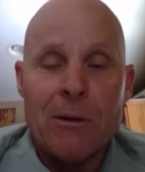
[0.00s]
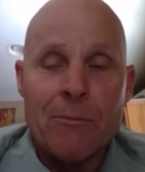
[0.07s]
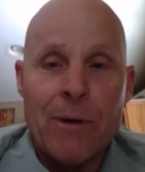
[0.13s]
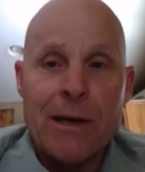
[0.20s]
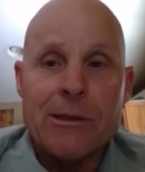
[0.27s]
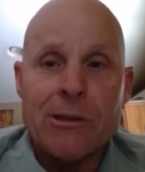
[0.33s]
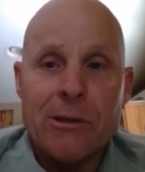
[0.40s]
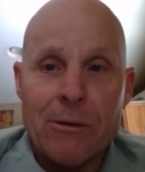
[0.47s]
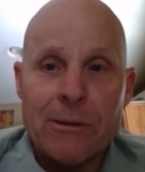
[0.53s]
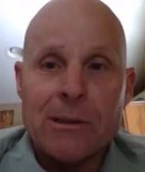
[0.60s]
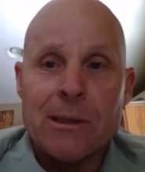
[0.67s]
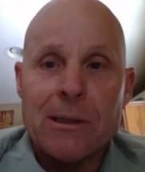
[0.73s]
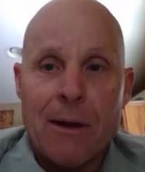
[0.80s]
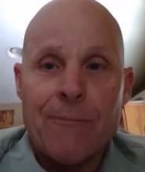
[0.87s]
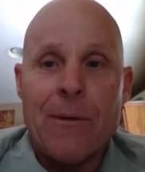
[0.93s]
in red
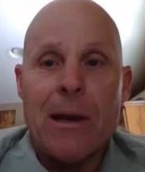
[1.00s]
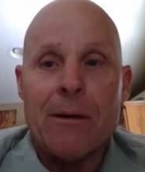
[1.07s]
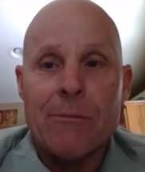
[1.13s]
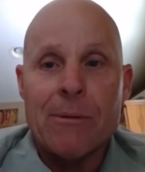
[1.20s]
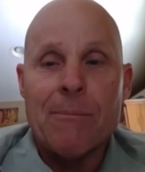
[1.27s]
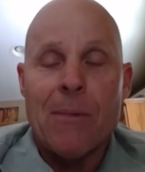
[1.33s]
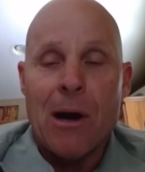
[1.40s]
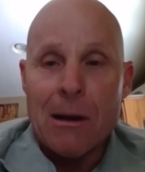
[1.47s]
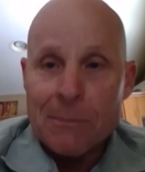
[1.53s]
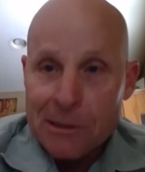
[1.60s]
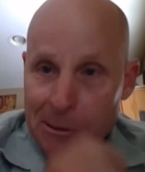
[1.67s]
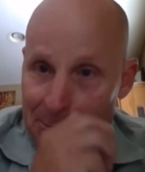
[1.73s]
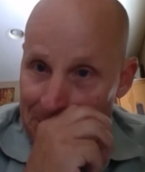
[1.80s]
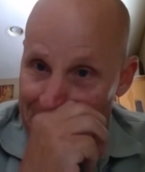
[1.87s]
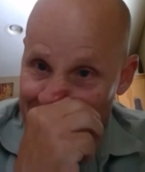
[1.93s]
shirts, enough angry moms
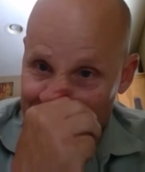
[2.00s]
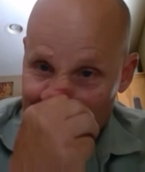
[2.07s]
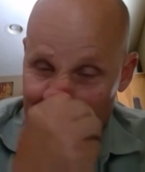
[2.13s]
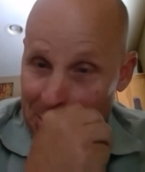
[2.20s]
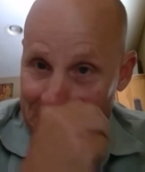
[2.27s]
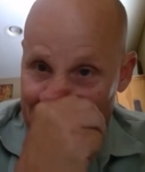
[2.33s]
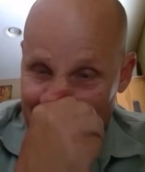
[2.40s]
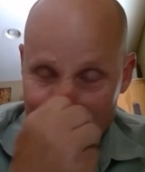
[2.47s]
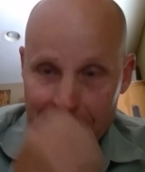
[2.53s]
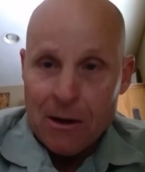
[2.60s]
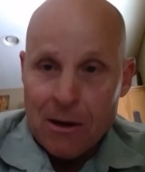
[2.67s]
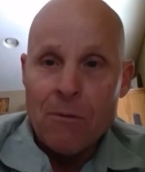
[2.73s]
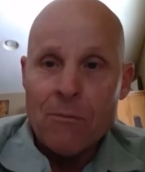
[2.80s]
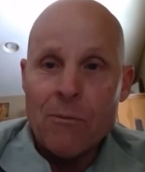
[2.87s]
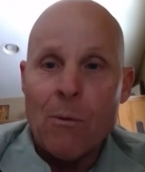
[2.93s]
in red shirts, and
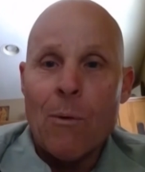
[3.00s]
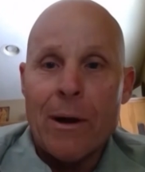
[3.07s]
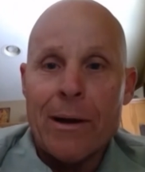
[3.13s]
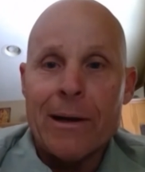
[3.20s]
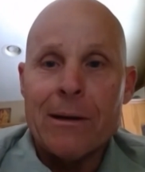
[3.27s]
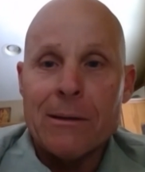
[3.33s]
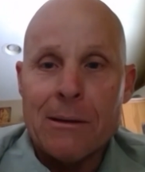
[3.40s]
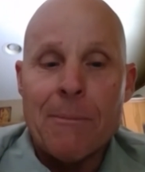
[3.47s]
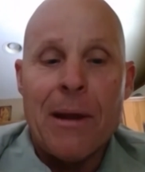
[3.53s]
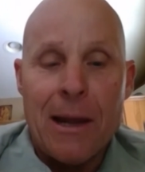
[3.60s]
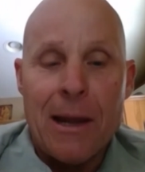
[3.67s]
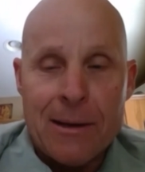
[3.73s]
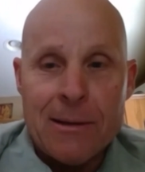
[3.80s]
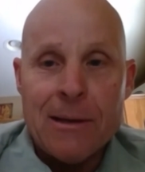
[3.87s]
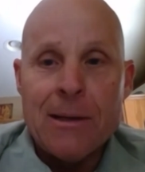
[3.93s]
wanting to
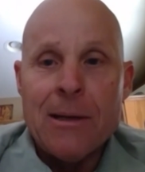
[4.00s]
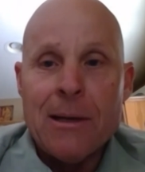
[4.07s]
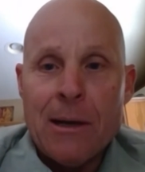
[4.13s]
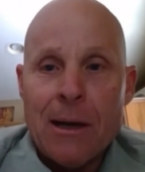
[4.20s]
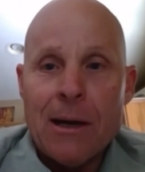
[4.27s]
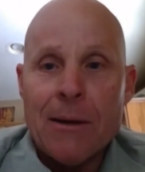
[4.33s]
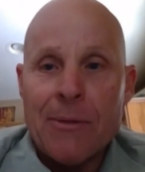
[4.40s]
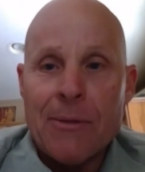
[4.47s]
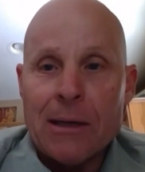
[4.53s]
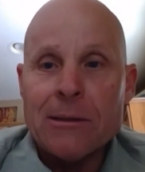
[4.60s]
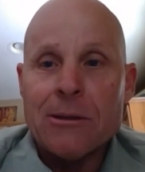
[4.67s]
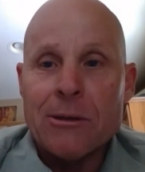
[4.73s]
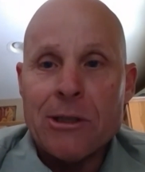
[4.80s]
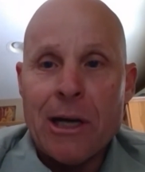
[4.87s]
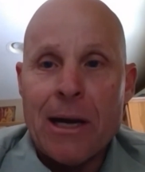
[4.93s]
demand things
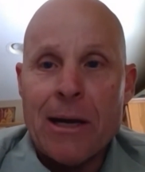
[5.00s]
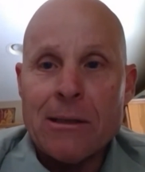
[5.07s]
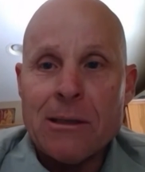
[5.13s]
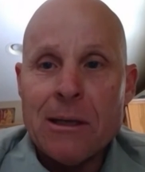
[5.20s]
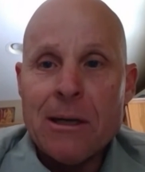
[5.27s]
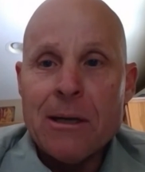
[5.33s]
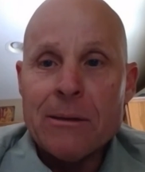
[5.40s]
to change.